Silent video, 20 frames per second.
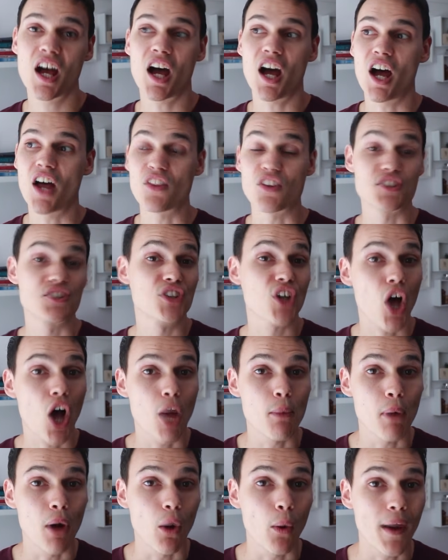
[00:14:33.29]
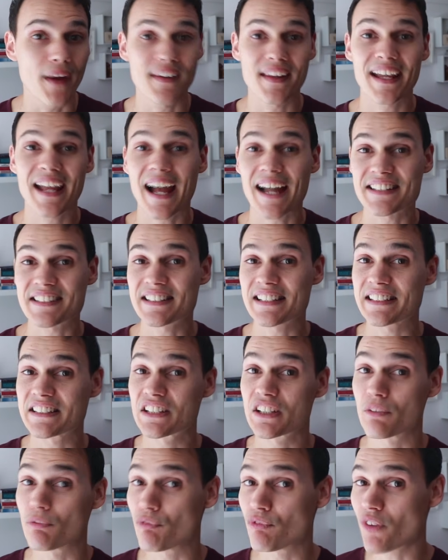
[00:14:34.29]
uh, the turbo and the
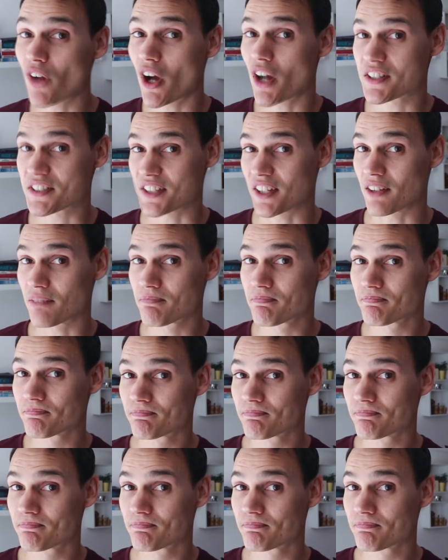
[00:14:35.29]
catalytic converter.